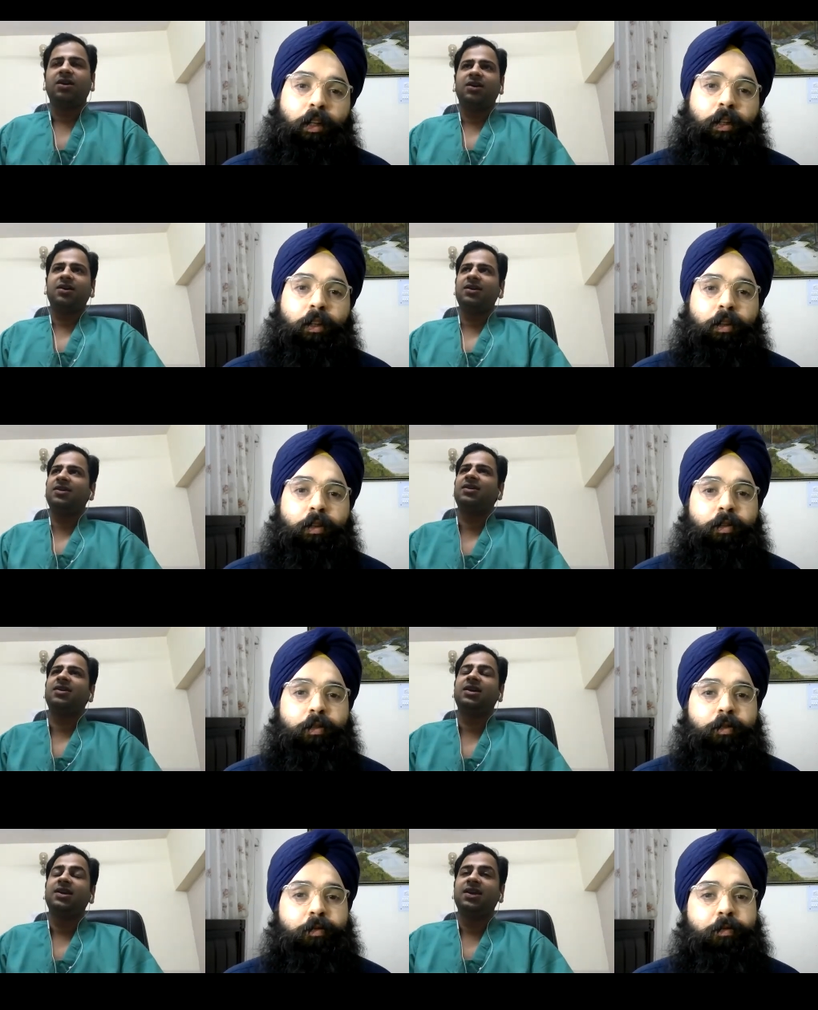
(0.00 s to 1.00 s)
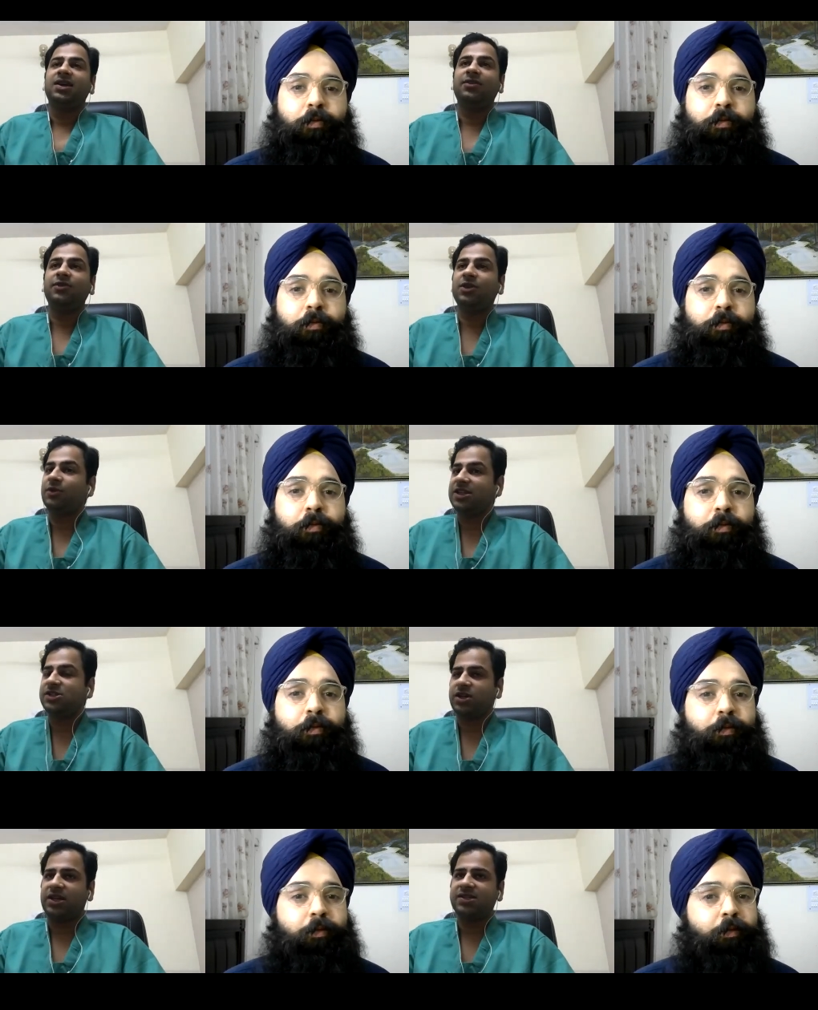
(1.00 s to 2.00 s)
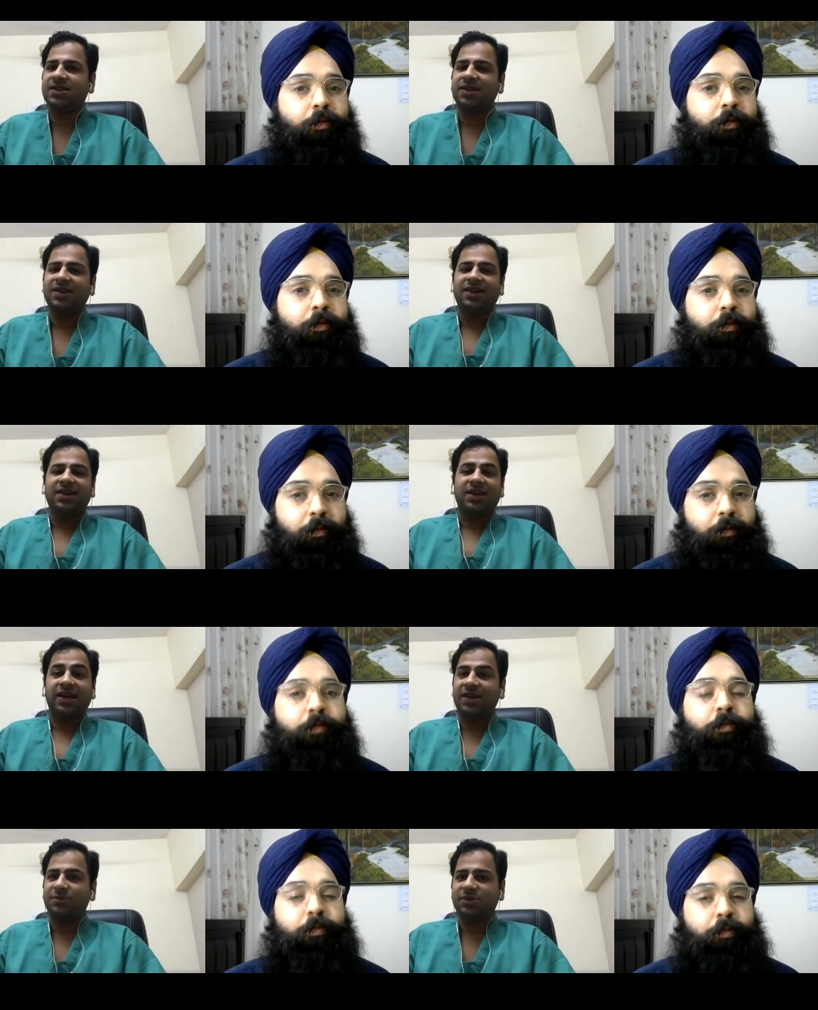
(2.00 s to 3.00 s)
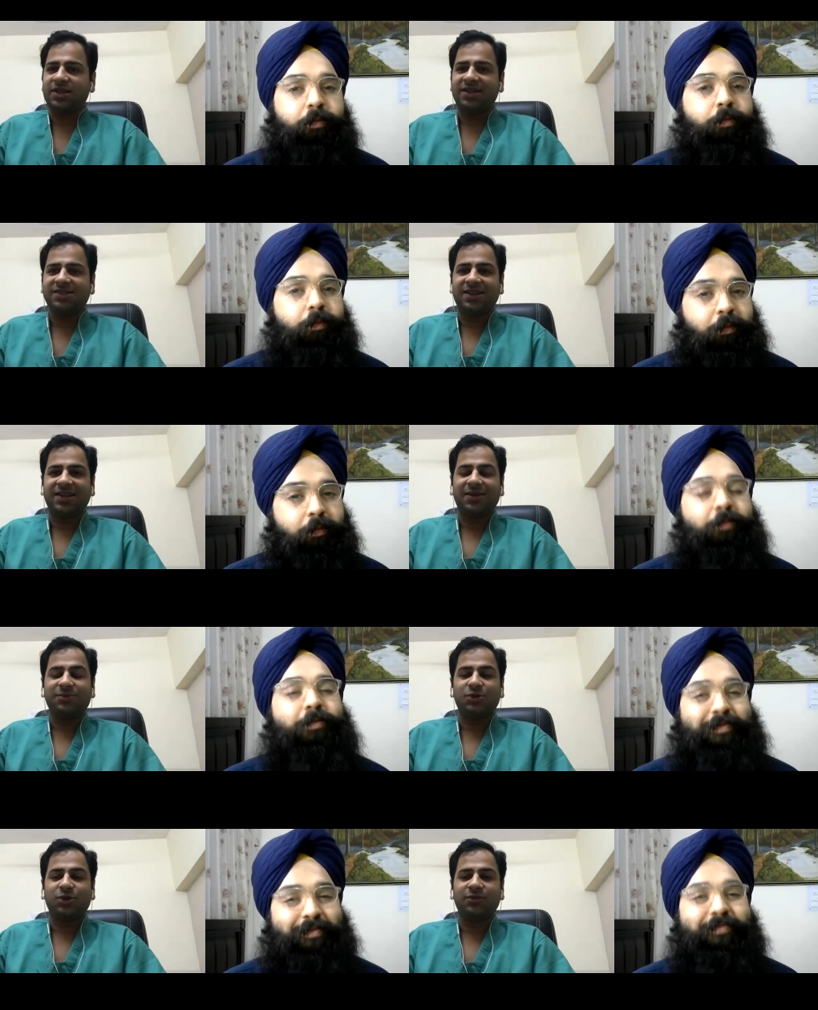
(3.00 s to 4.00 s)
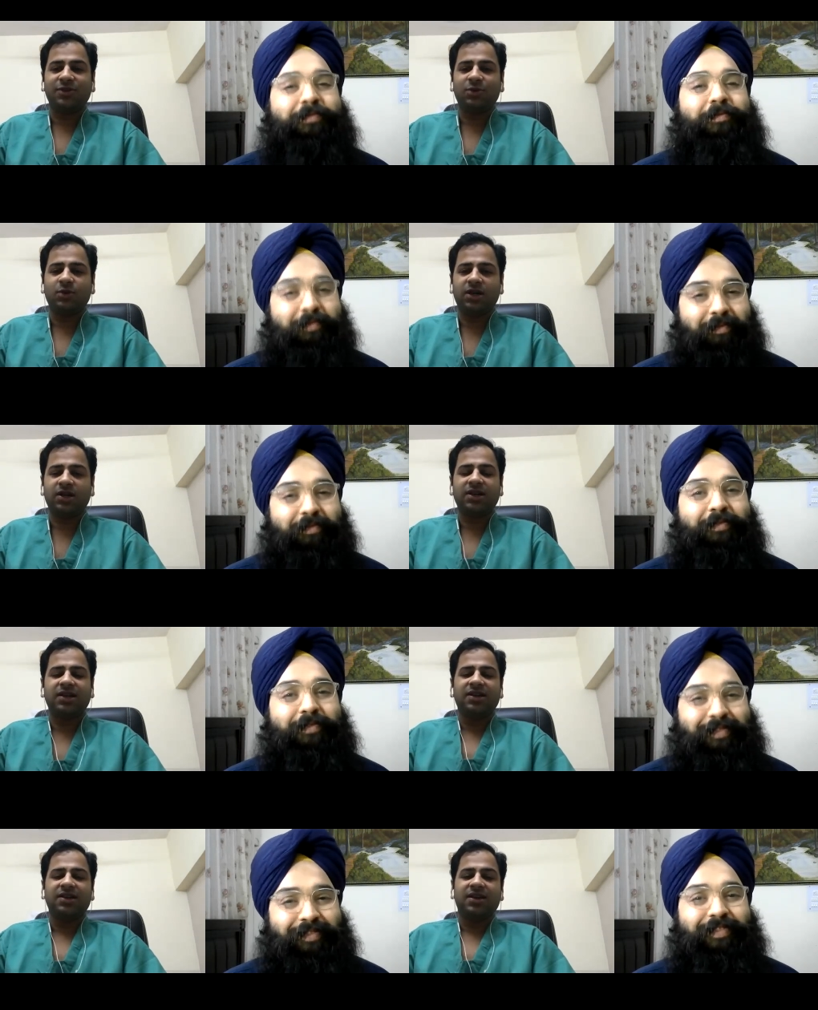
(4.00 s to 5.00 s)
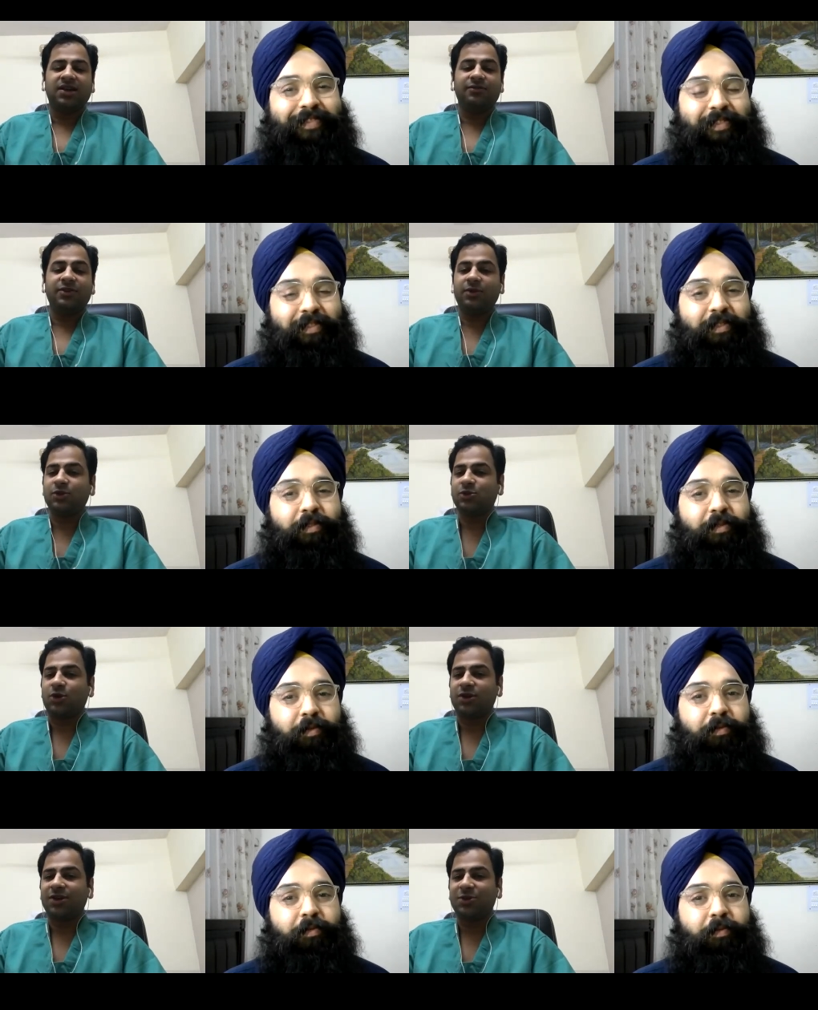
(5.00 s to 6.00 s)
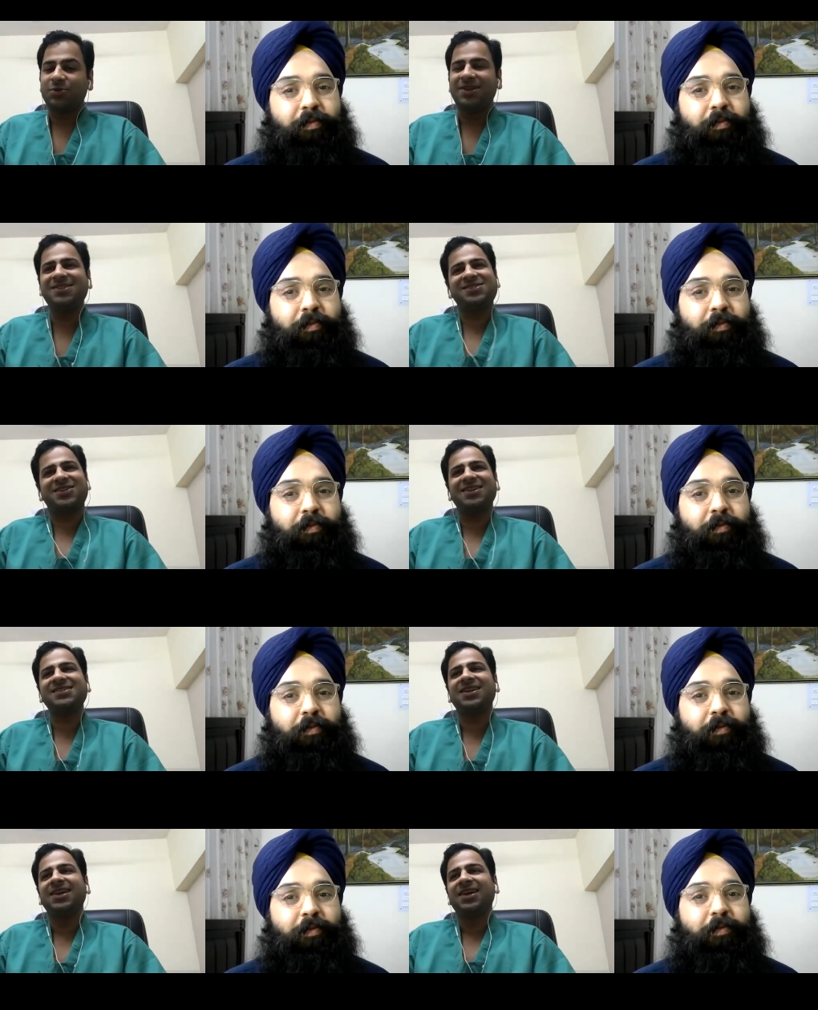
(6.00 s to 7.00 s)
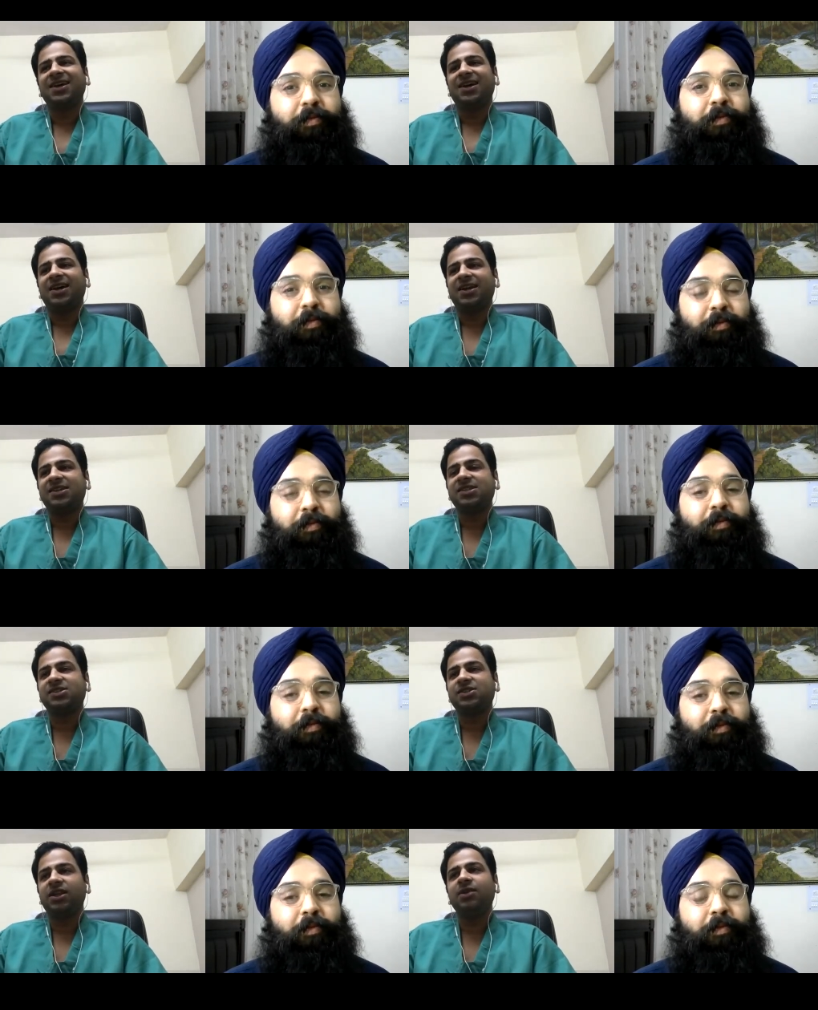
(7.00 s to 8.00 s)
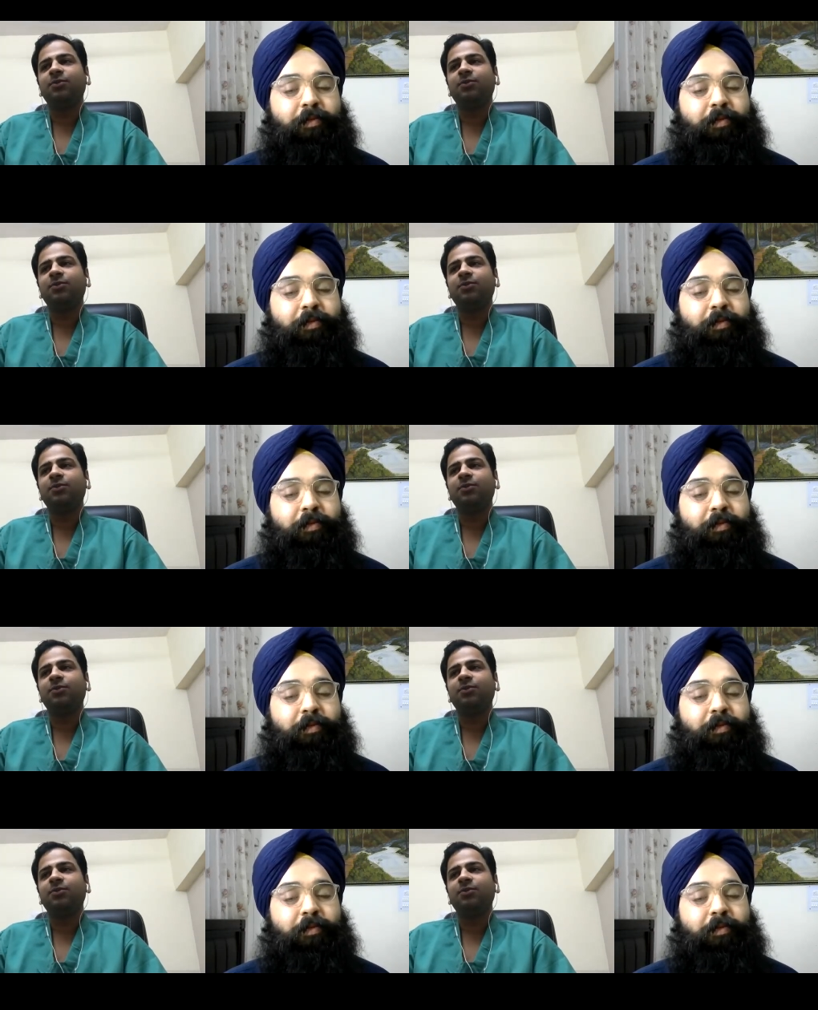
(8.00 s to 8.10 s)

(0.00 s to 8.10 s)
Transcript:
Speaker 1: uh, everyone is stressed. I am stressed, and I'm sure even you are. Everyone who's talking to me is stressed. I guess it's really